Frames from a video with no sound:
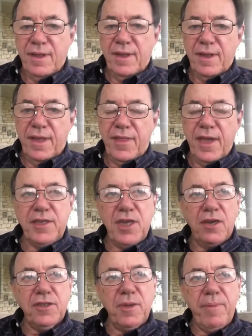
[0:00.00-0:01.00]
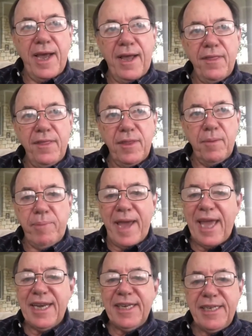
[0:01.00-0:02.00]
and they talked about the
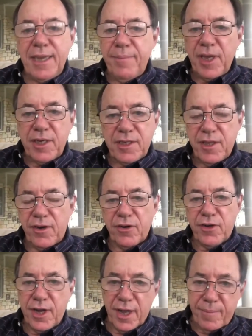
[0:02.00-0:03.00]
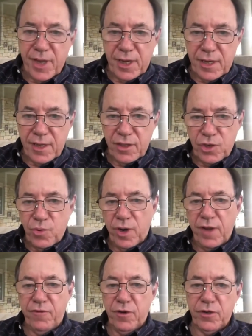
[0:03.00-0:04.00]
pandemics that are coming in the
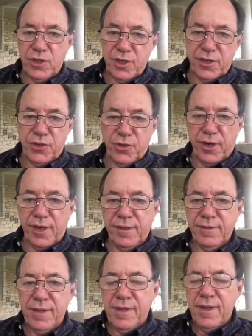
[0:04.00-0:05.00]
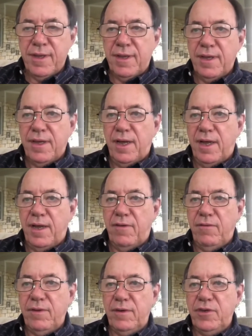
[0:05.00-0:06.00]
21st century. Uh,
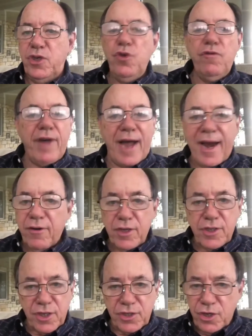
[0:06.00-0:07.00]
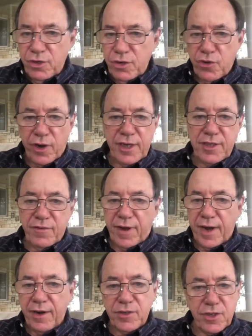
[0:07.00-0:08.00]
new viruses, new strains of
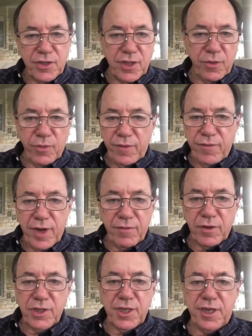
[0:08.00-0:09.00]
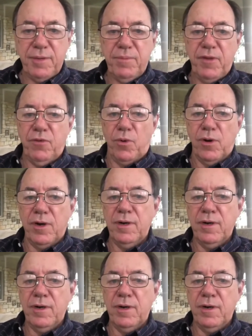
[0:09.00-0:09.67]
viruses that we've never seen before